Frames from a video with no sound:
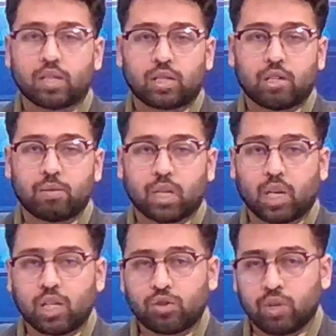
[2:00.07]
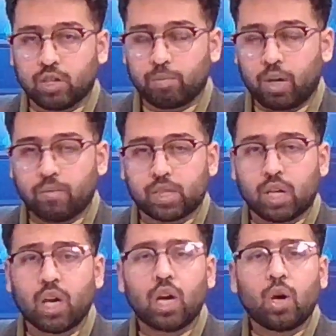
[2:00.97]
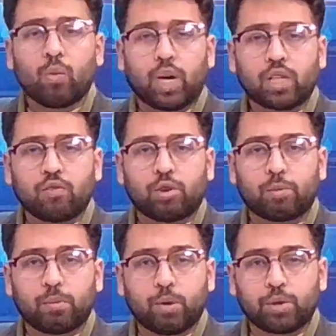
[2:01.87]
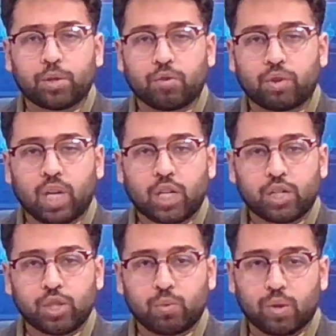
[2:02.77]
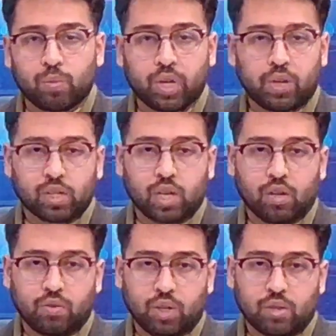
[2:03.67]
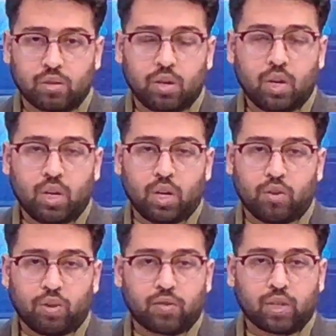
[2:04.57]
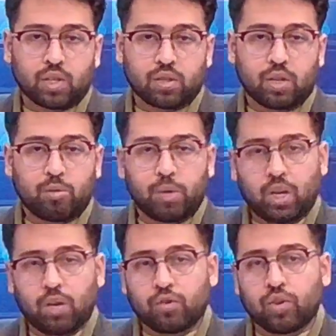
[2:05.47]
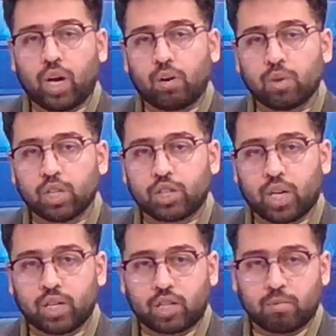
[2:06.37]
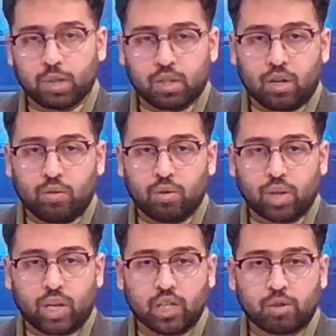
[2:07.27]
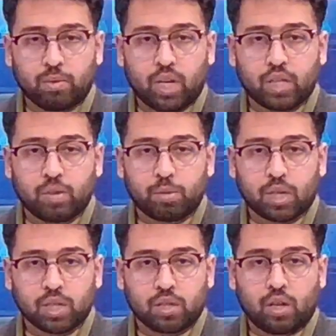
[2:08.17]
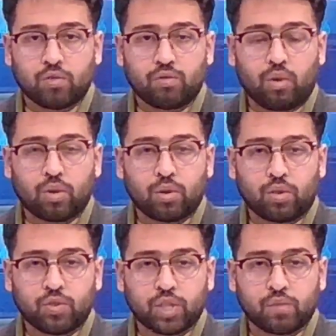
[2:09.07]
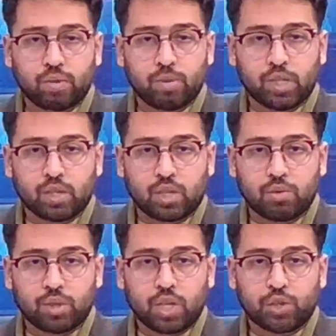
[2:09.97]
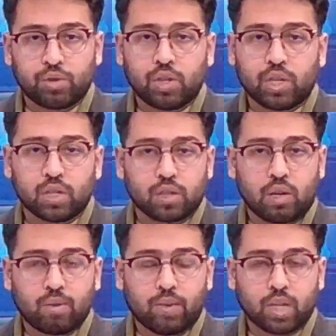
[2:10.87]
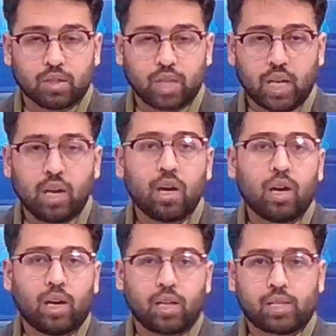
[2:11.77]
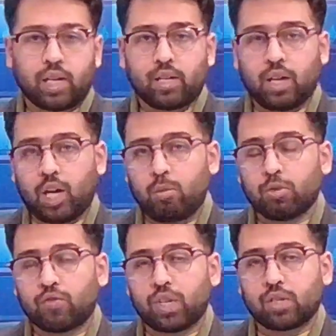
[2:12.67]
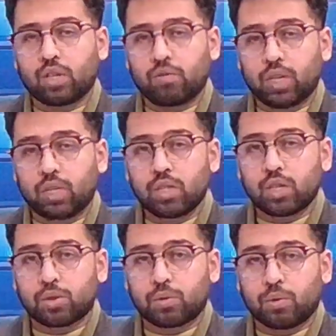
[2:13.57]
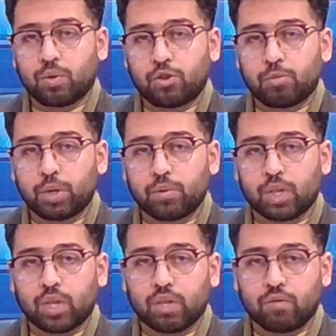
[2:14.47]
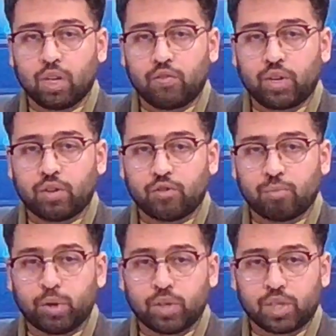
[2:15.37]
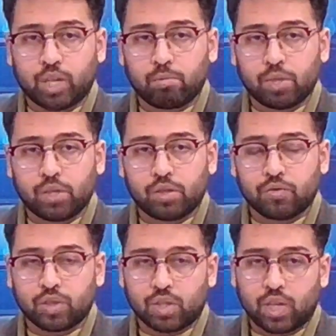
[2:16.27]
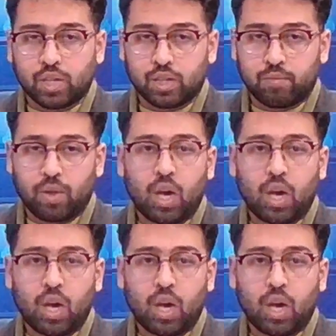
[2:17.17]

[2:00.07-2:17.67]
termed the cultural diplomacy vital for promotion of relations with various countries. Addressing the ceremony of annual charity bazaar organized by the Pakistan Foreign Office Women's Association in Islamabad today, he said the aim of this event is to contribute in the welfare of poor segments of society.